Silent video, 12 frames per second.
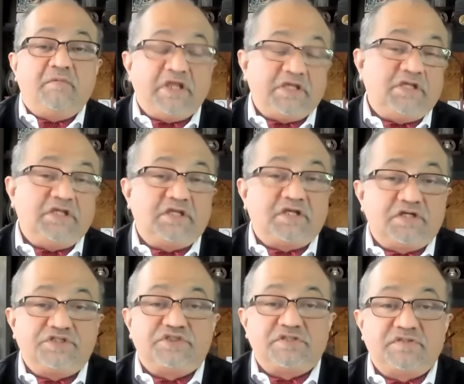making
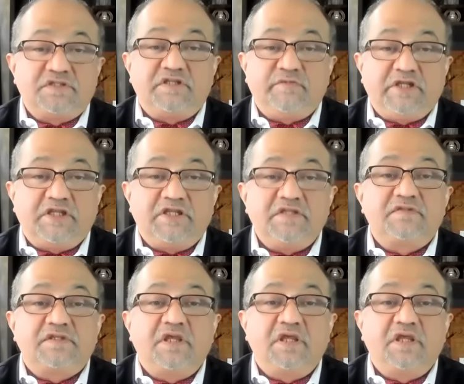incursions in the Middle East